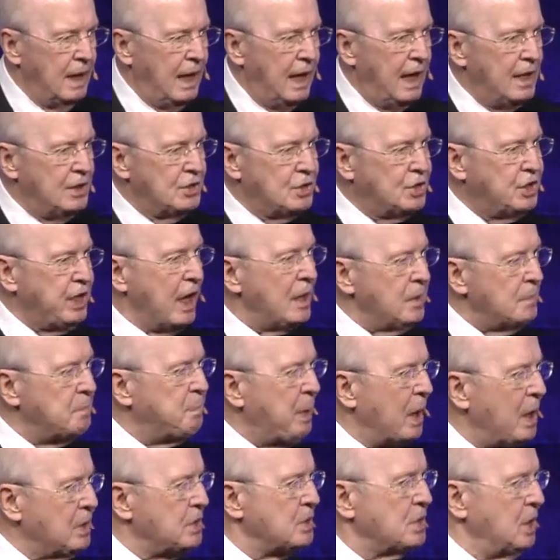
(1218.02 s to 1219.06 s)
a sick
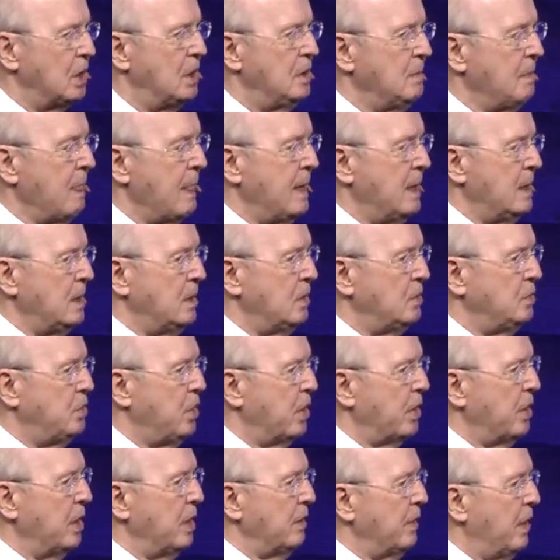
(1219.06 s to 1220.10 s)
person
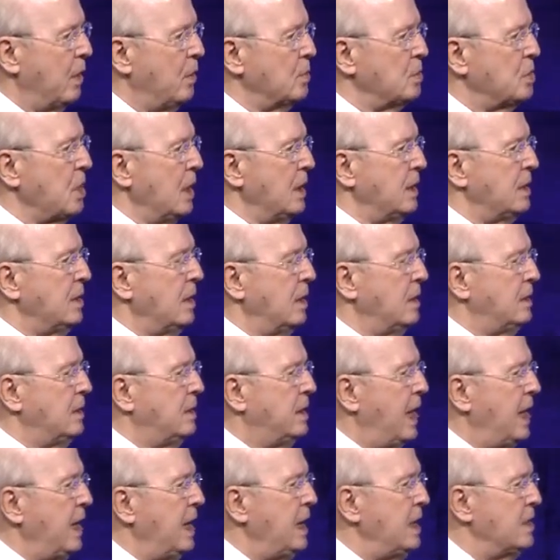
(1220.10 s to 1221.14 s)
during those
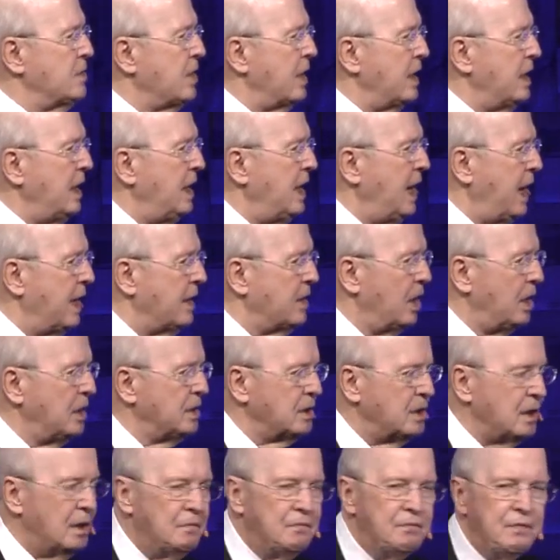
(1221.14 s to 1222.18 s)
days that he had
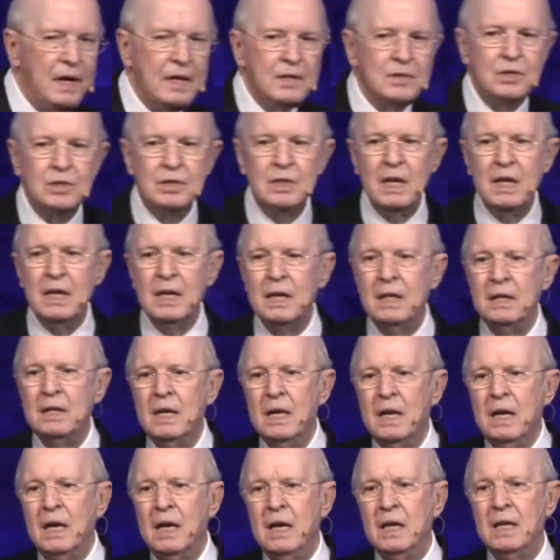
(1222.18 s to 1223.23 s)
unconfessed sin
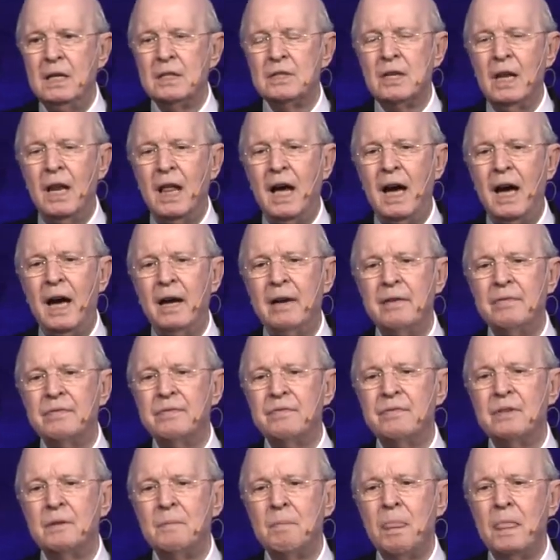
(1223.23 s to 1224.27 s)
in his
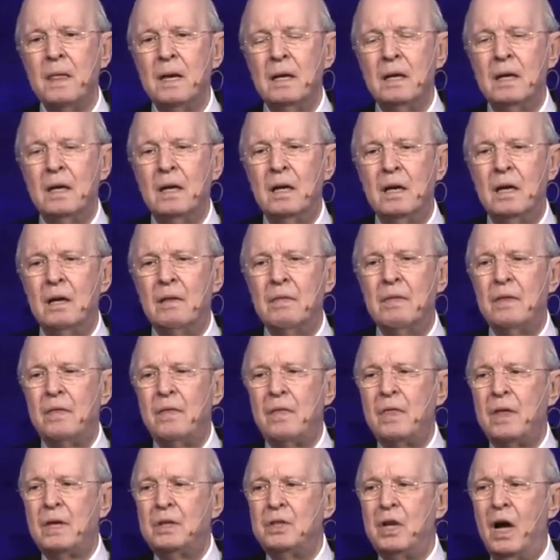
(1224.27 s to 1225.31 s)
life. Uh, the,
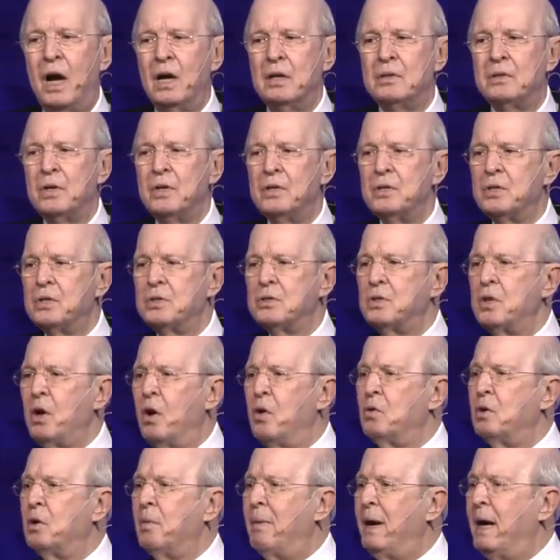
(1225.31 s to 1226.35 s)
the doctors
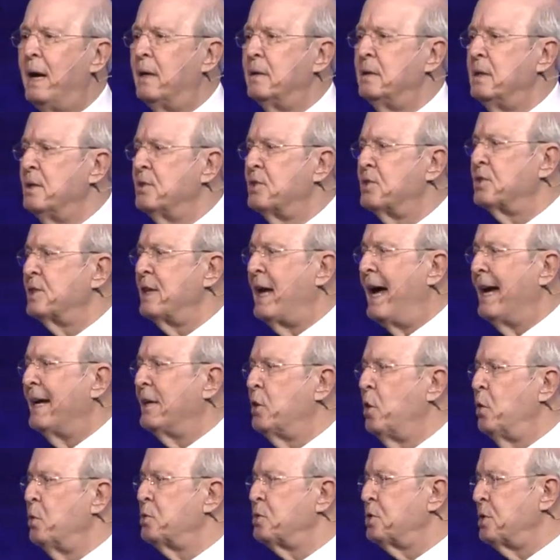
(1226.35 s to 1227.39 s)
talk about
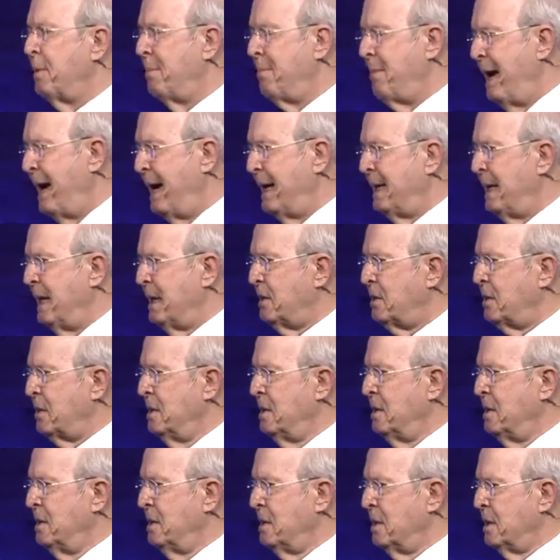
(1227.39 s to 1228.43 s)
psychosomatic
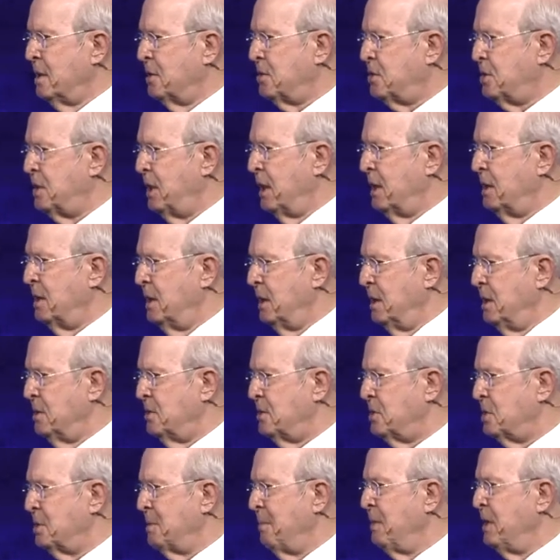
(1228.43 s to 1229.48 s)

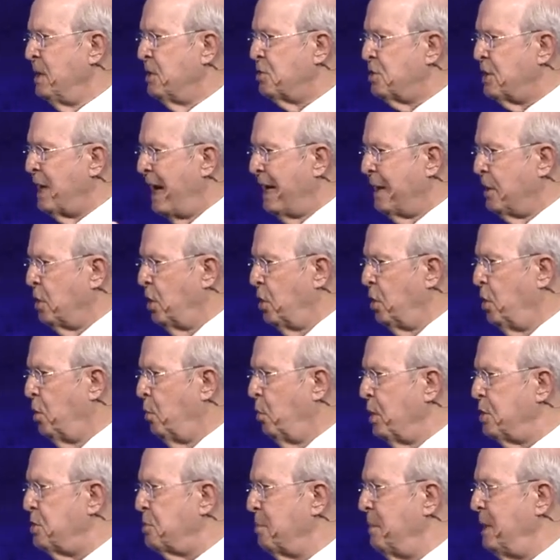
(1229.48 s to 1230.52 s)
sickness. Psycho,
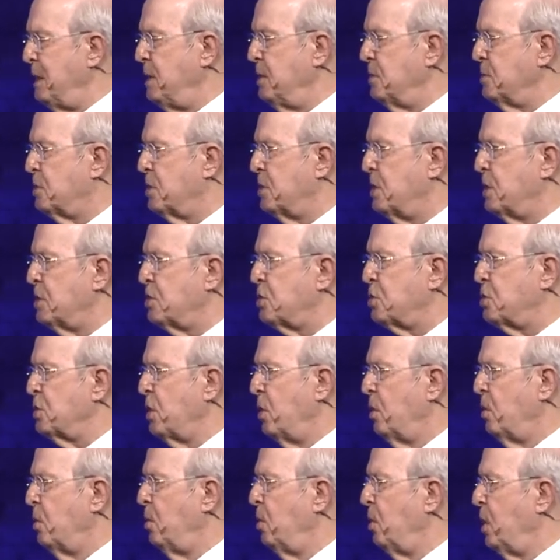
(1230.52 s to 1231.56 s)
which means the
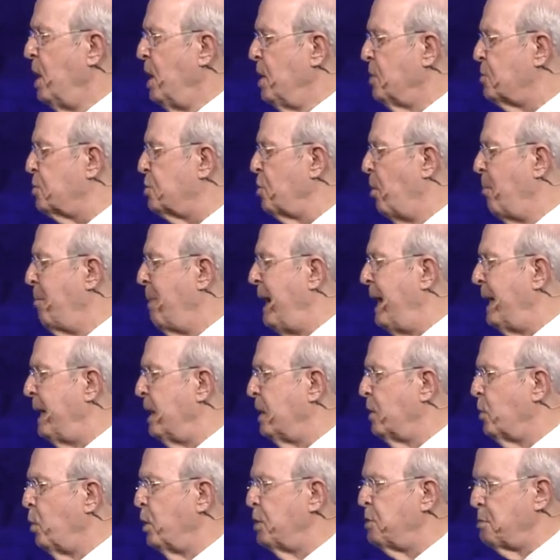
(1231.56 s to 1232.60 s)
soul,
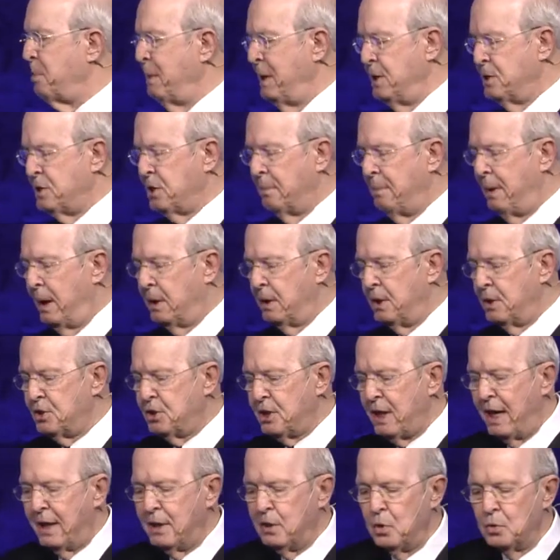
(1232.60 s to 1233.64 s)
somatic, which means the body,
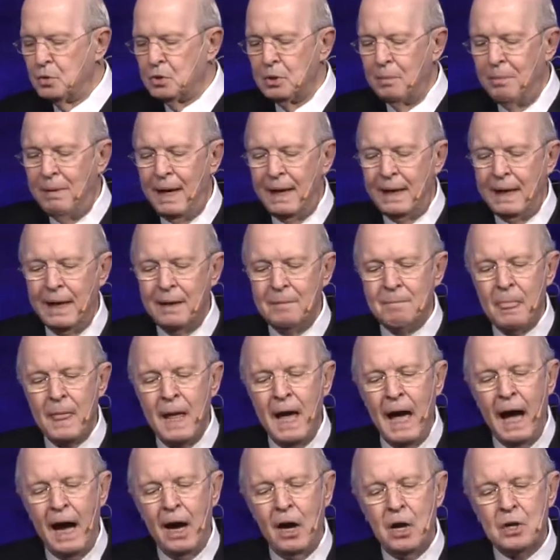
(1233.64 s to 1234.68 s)
psychosomatic.
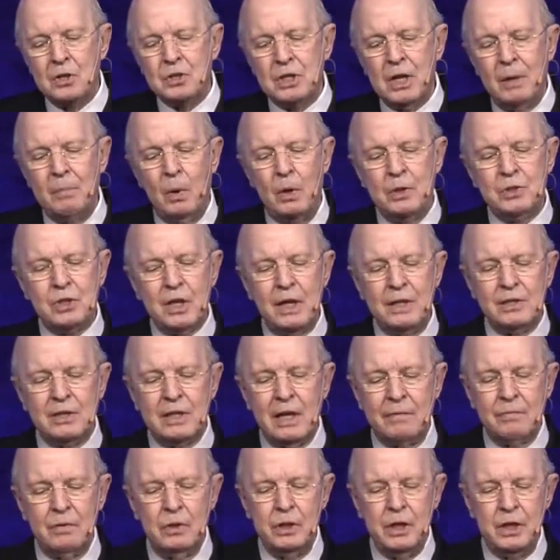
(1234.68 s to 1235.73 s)
I heard someone say
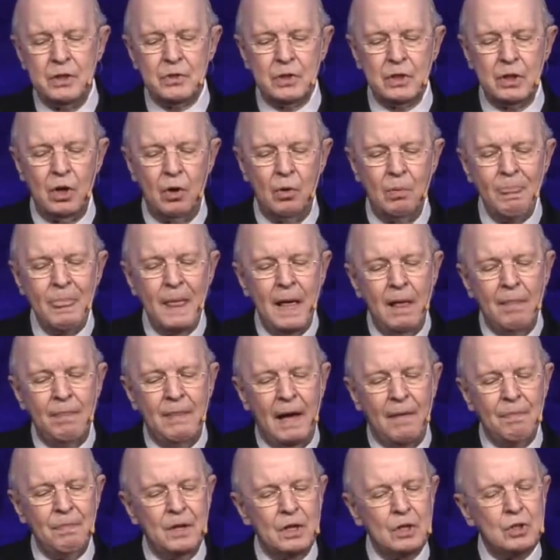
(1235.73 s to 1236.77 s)
several years ago
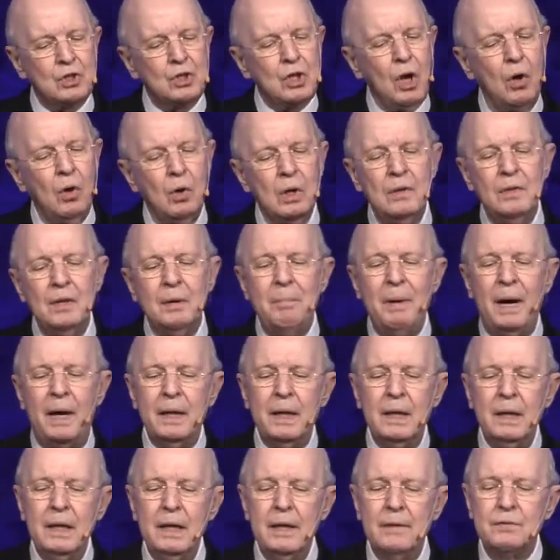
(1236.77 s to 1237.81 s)
that the soul and the
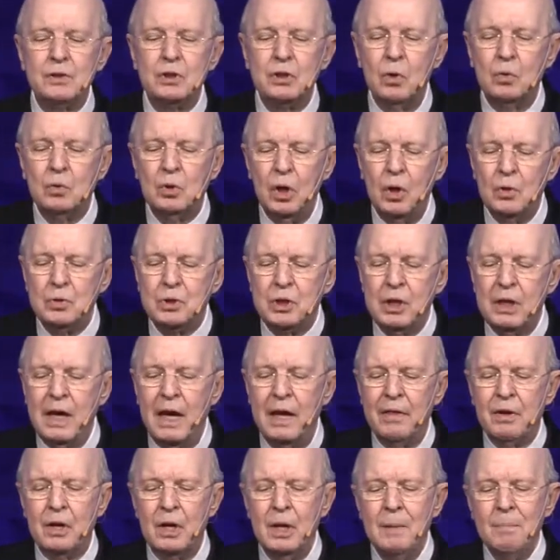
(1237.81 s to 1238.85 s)
body live so close
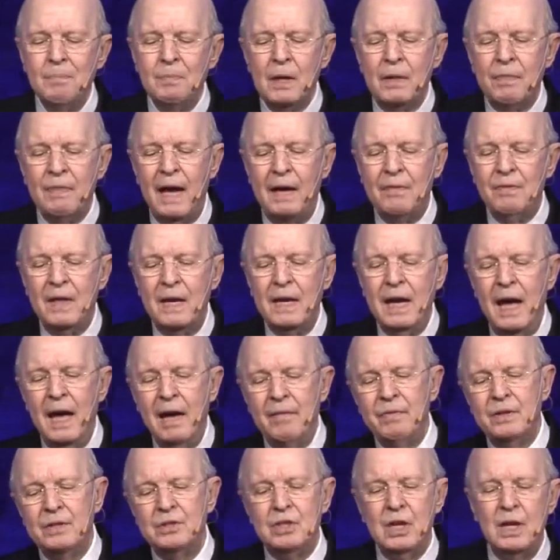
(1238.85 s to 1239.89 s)
together that they
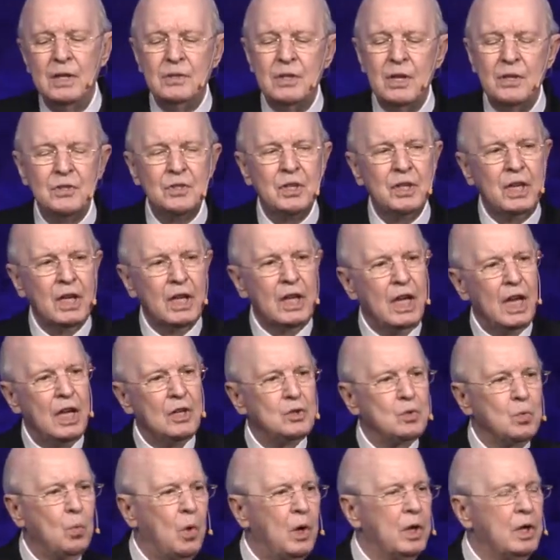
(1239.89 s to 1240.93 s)
have a tendency to
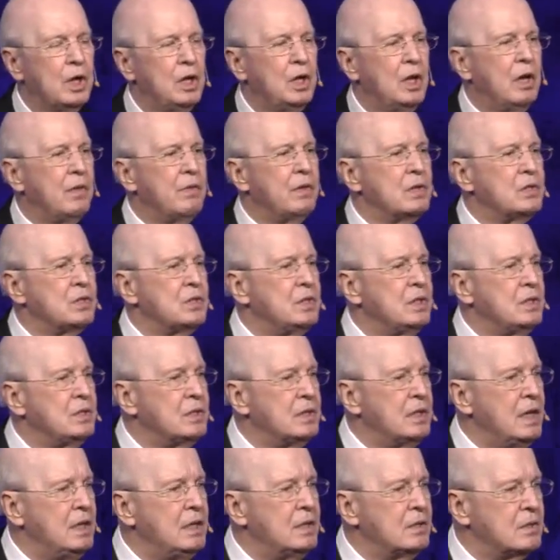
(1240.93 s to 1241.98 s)
catch one another's
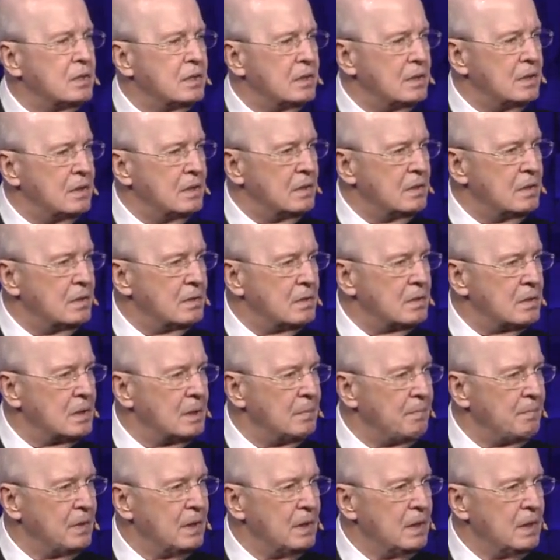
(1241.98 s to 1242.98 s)
diseases.